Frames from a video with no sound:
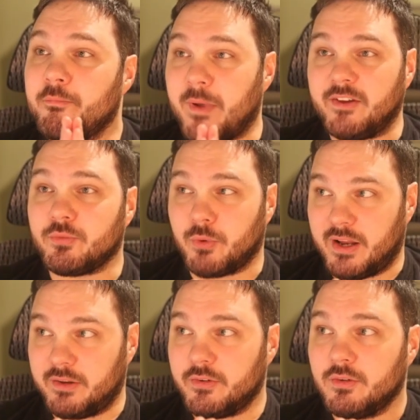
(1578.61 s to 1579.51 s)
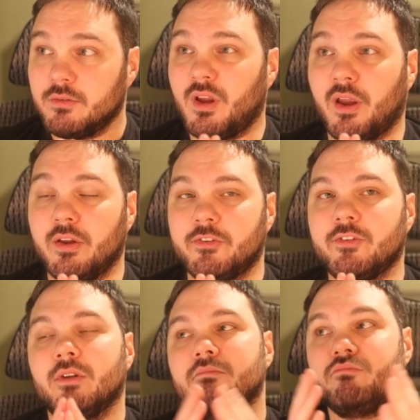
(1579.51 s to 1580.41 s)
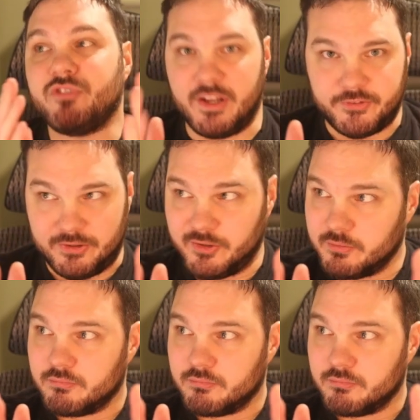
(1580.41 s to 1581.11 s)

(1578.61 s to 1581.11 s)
base rate is decent.